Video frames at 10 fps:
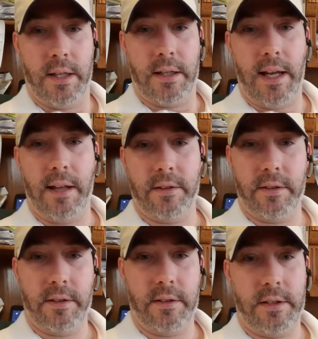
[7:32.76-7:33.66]

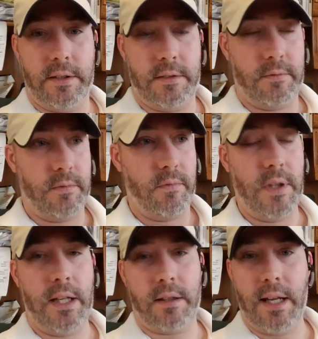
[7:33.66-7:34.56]
guys,
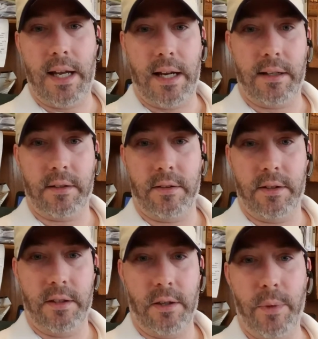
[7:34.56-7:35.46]
knickknacks,
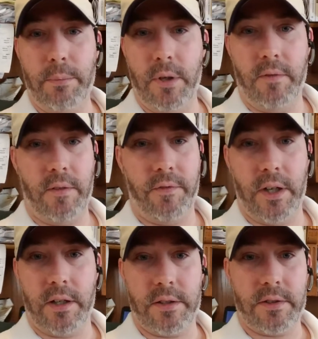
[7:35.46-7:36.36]
we move the
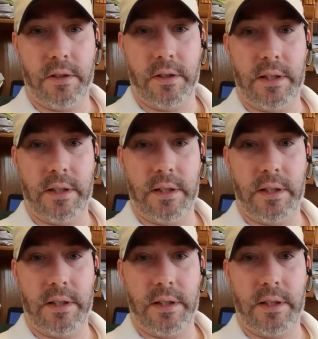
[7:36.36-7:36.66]
furniture.